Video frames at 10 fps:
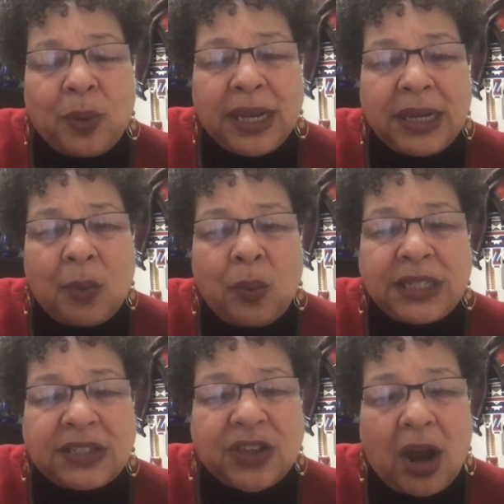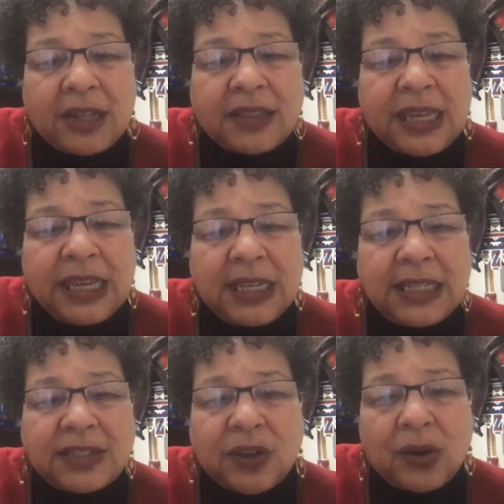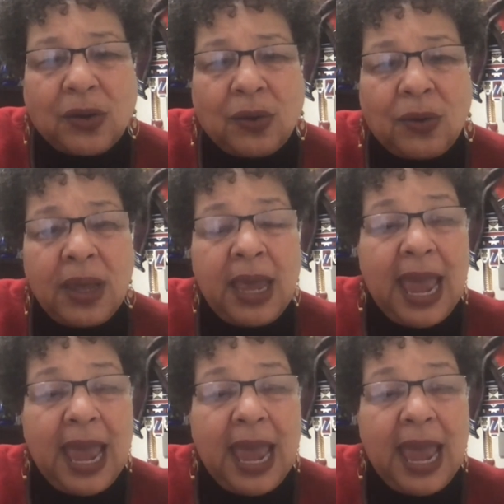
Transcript: when we started the healing circle